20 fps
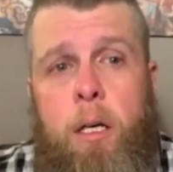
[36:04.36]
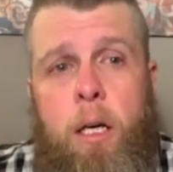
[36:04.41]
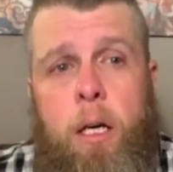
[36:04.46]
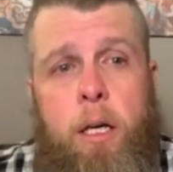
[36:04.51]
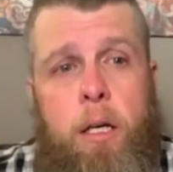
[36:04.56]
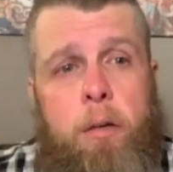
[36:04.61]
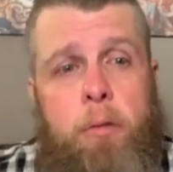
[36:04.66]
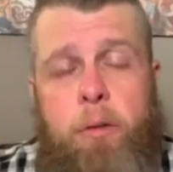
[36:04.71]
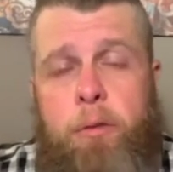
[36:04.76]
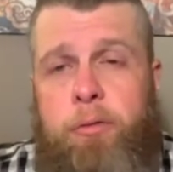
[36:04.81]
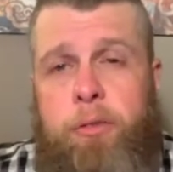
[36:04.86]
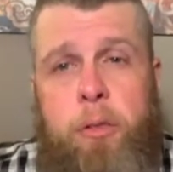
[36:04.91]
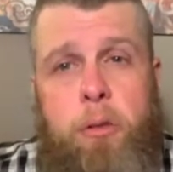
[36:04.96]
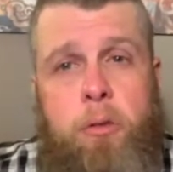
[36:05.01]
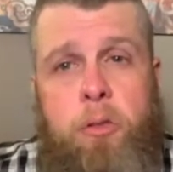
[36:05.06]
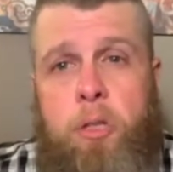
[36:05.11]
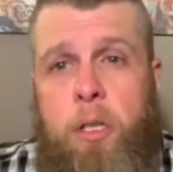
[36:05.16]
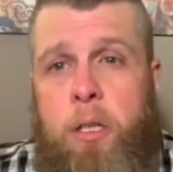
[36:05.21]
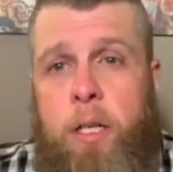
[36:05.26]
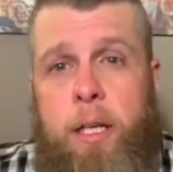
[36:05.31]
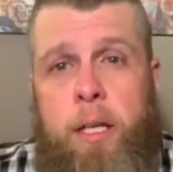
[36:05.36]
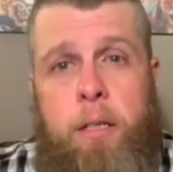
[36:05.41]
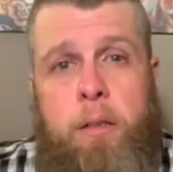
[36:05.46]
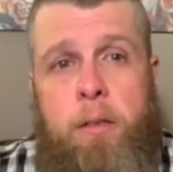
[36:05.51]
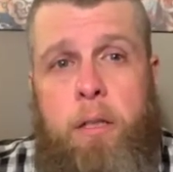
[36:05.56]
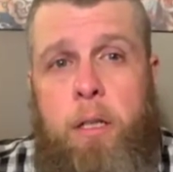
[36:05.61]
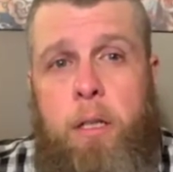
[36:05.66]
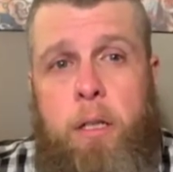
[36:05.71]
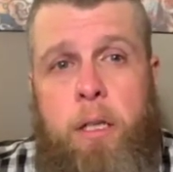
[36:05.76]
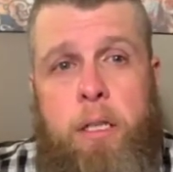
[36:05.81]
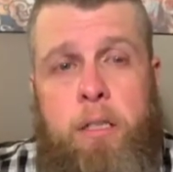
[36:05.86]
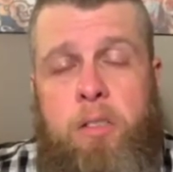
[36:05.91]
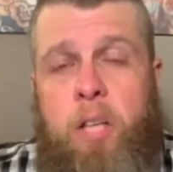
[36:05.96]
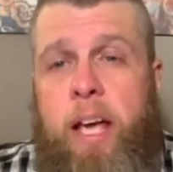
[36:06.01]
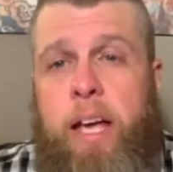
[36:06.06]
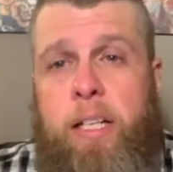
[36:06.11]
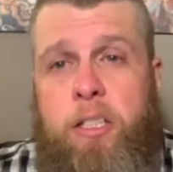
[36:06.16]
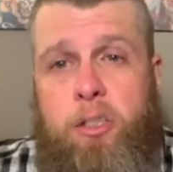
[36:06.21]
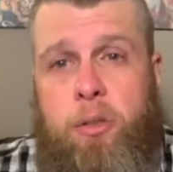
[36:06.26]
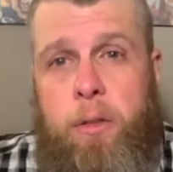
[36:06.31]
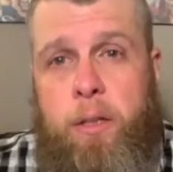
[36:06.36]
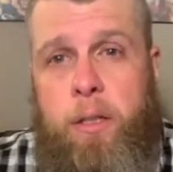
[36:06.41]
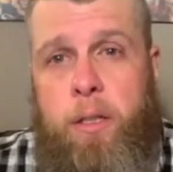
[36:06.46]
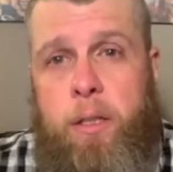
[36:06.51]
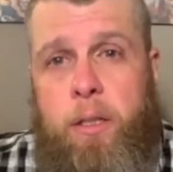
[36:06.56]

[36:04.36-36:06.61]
He refused to let his hatred.